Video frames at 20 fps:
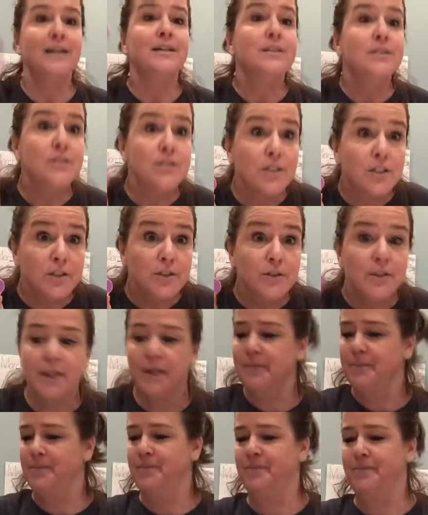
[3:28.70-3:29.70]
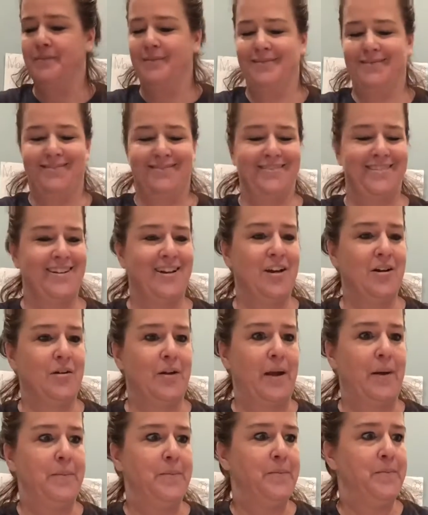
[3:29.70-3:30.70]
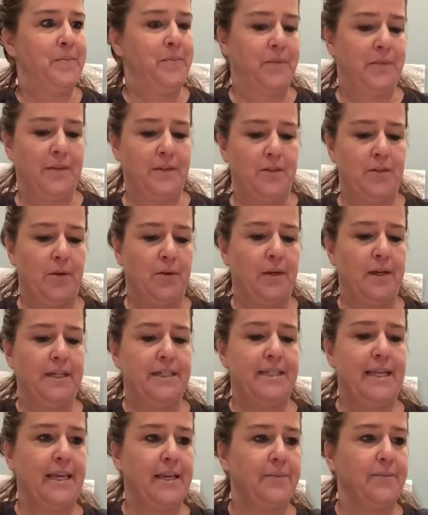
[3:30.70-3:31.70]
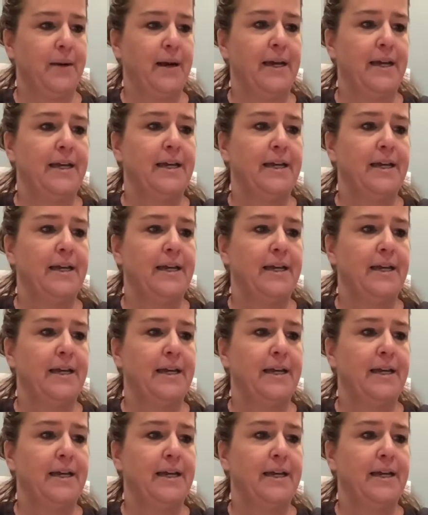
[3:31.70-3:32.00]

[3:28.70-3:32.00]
To glue ya. Okay. So I'm going to take my